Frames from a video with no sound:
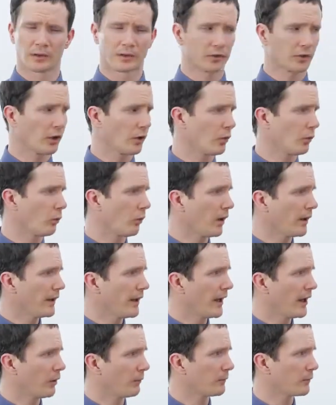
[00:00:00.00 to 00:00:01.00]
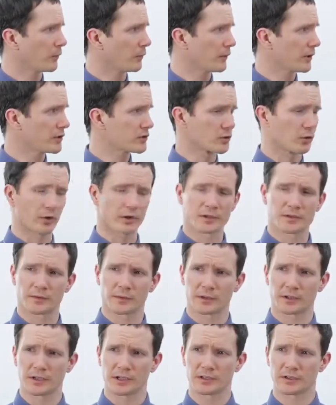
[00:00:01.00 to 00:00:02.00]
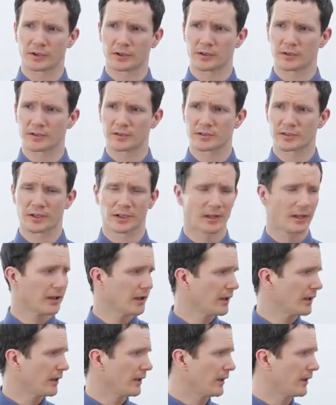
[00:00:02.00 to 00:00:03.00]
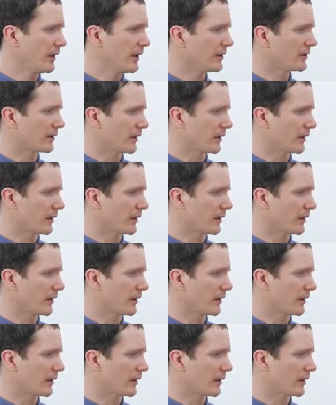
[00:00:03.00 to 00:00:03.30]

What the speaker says: So one helpful resource for teachers is